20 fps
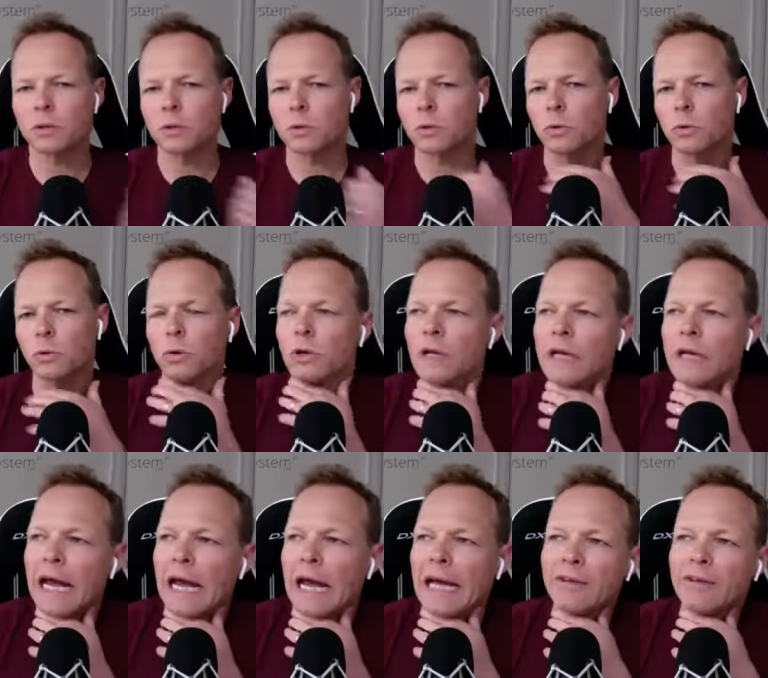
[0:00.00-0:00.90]
cool.
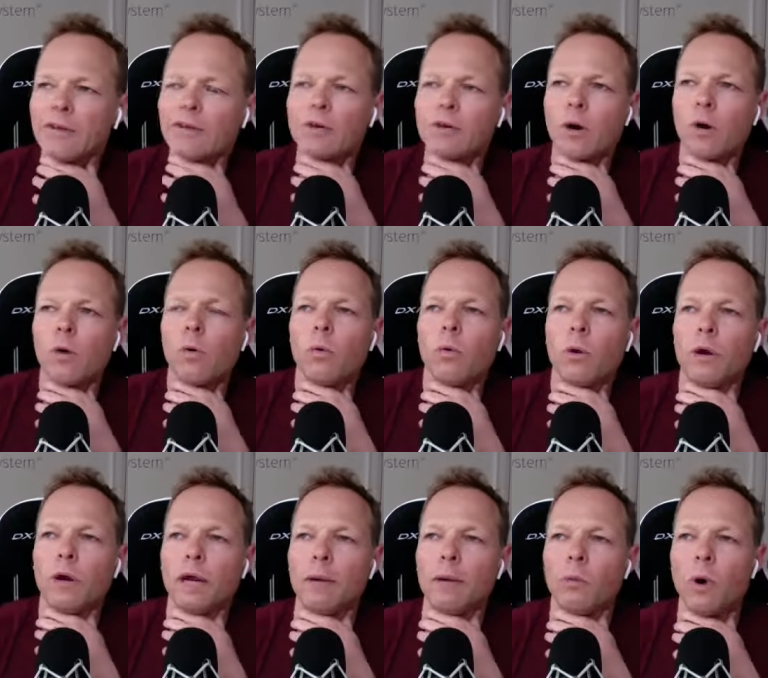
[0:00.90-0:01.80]
And
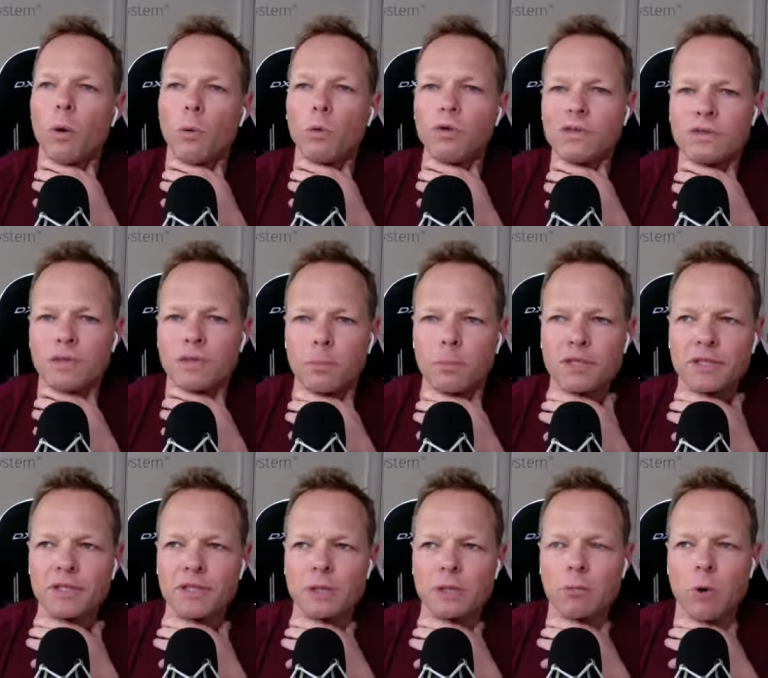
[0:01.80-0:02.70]
so, what was the
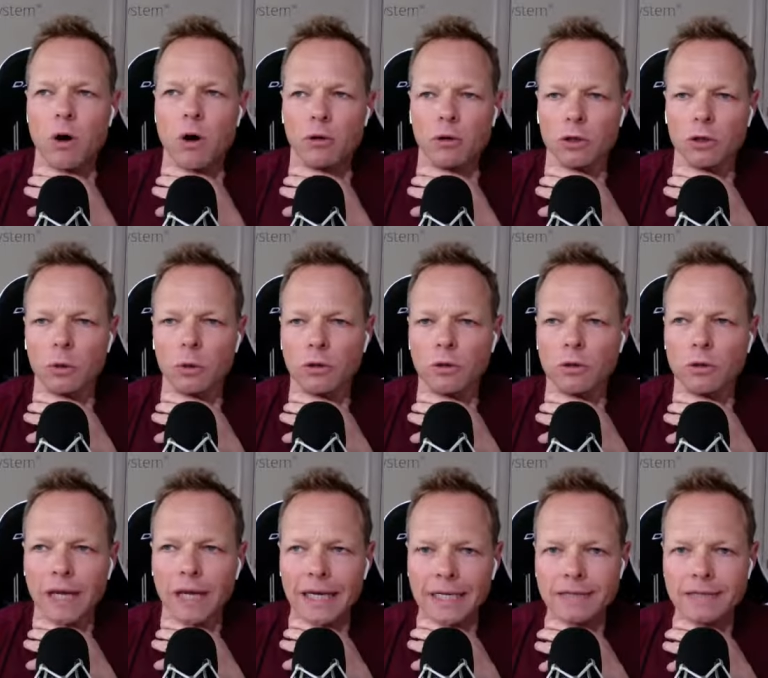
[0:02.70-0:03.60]
business model? You were
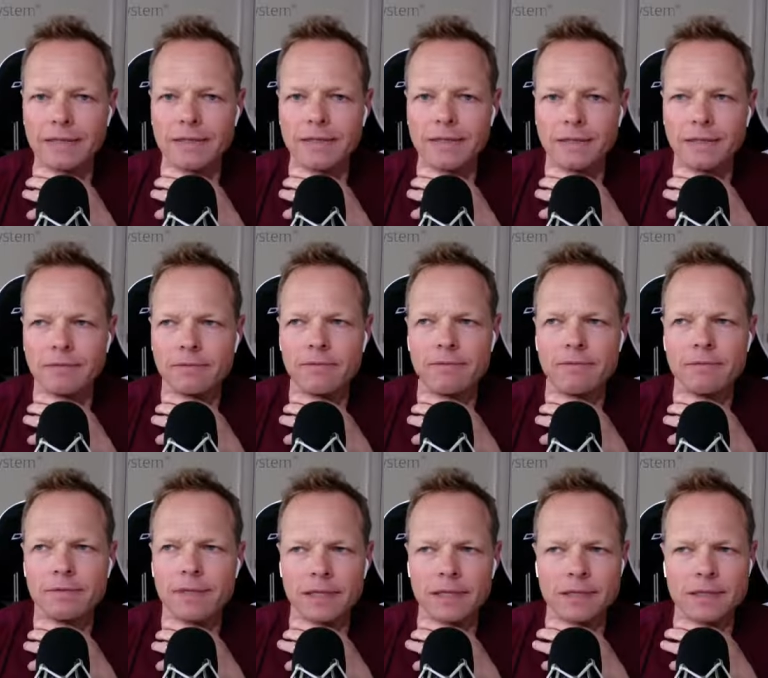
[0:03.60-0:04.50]

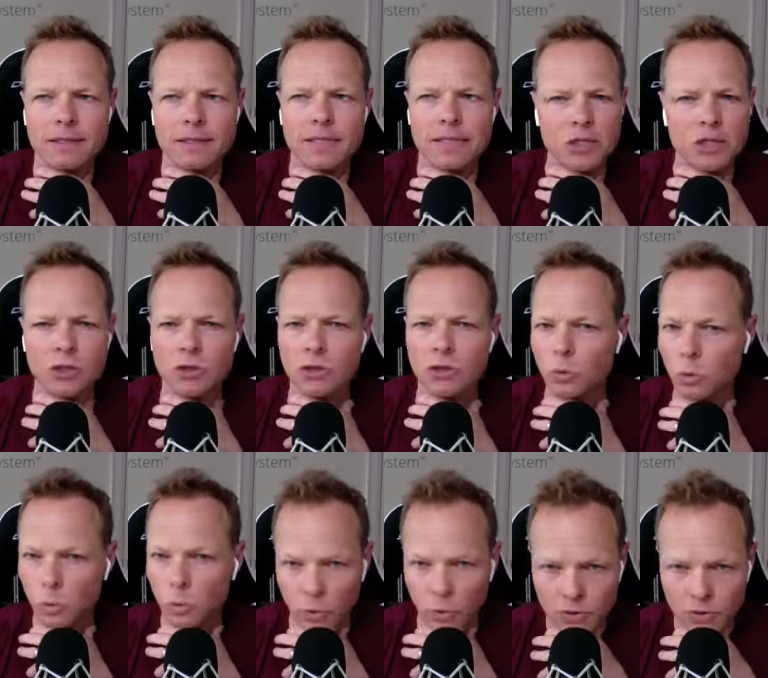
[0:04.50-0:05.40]
licensing this these
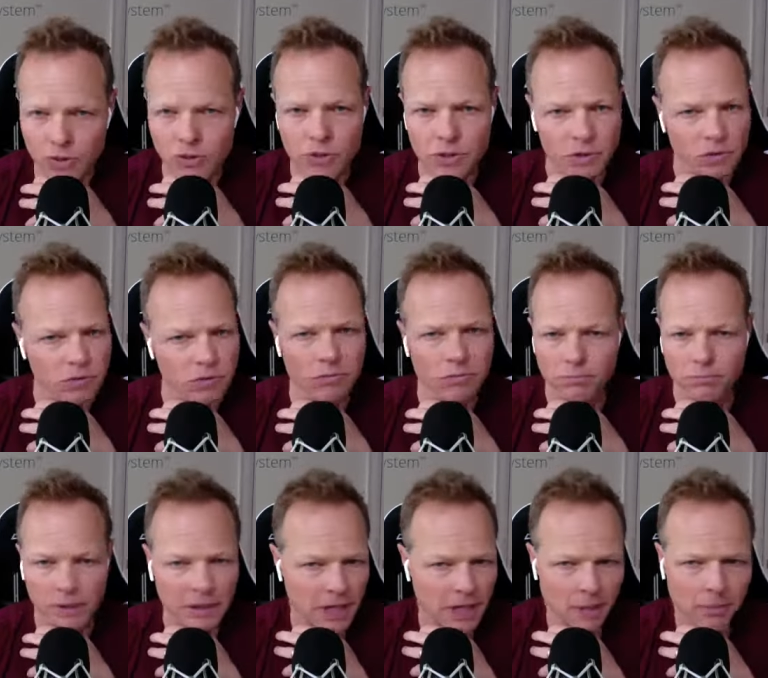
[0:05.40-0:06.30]
tools to
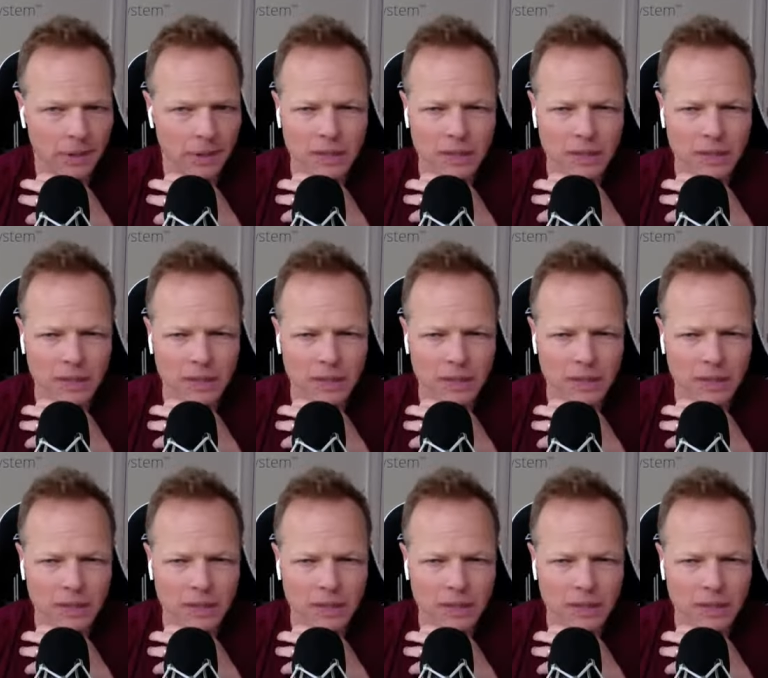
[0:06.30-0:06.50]
big companies.